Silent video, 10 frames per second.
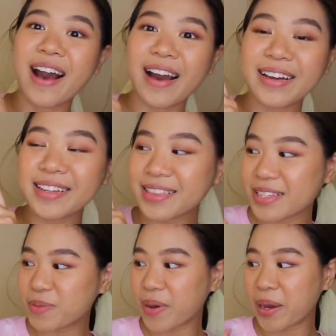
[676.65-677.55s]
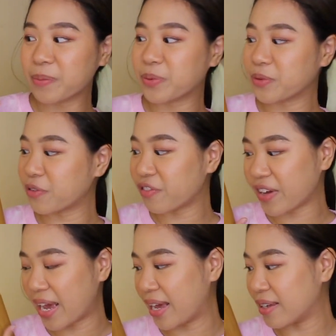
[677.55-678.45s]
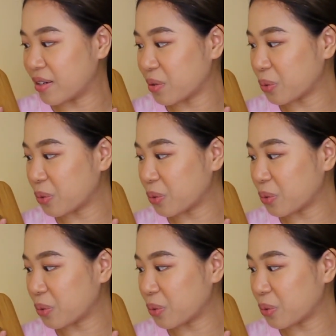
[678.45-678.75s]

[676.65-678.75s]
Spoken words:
I got this bamboo fan